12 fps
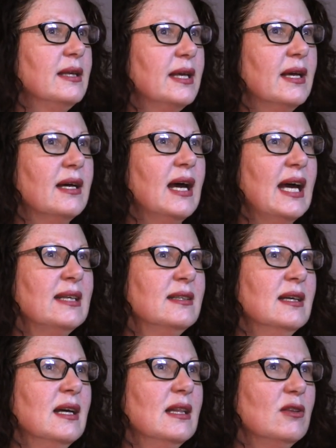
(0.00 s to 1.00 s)
Yeah, and
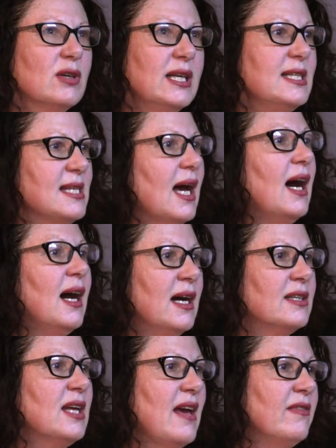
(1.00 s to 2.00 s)
look, it is
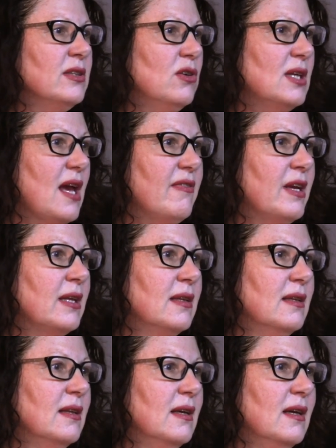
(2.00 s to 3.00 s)
hard
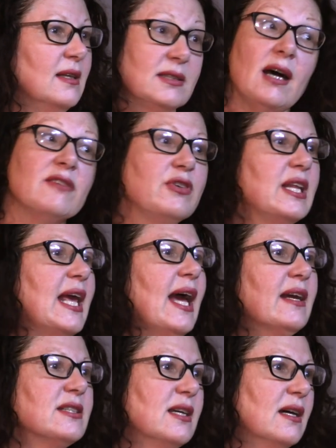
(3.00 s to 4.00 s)
it's hard for the
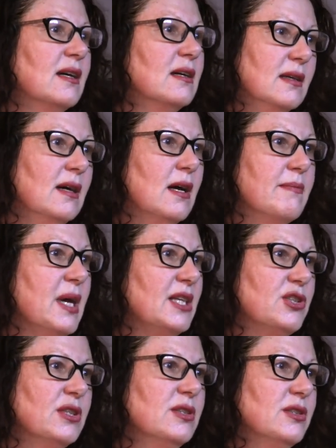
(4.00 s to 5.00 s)
actor, I
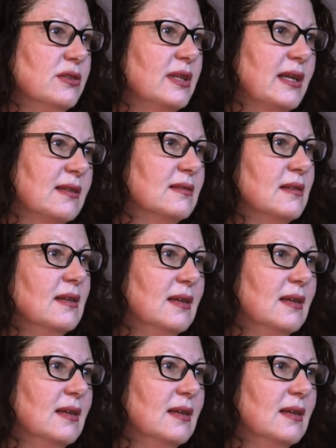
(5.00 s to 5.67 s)
imagine, doing